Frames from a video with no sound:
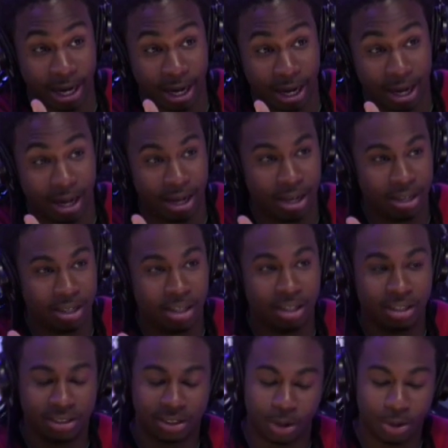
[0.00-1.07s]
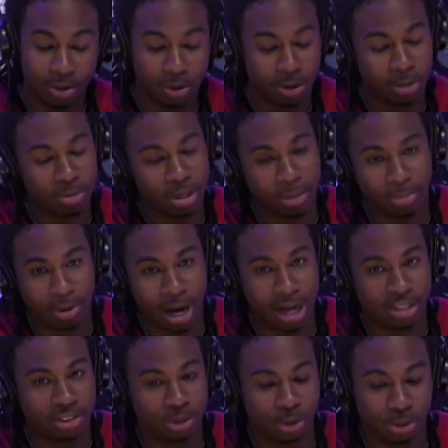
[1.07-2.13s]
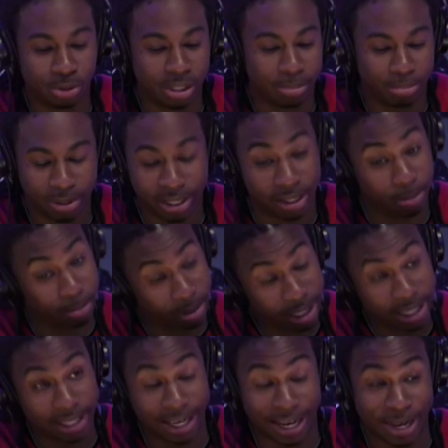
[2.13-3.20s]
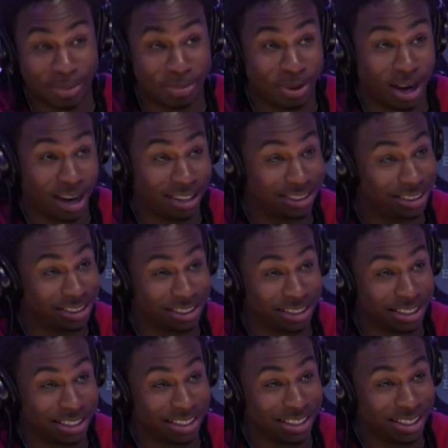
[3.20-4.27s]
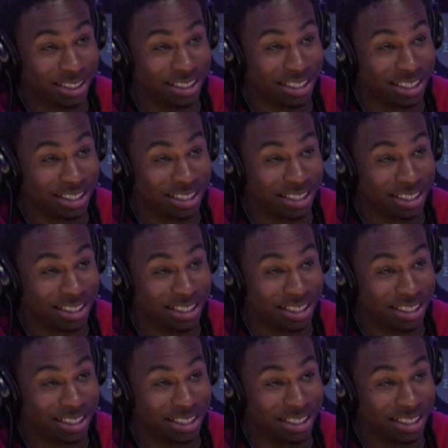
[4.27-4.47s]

Grew up in the Bronx. So you grew up in the Bronx doing boogie, the boogie down Bronx. Straight up.